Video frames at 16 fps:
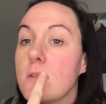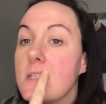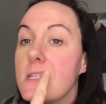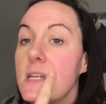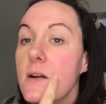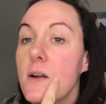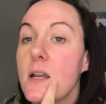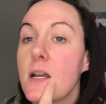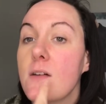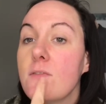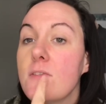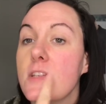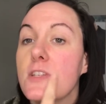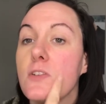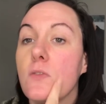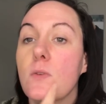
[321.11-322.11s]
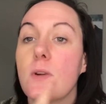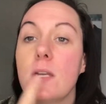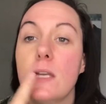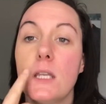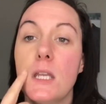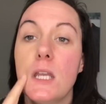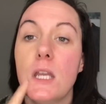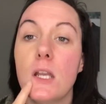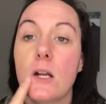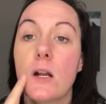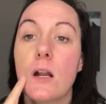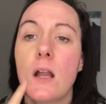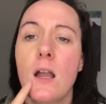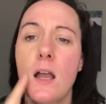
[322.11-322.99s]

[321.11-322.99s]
See how I have this green here?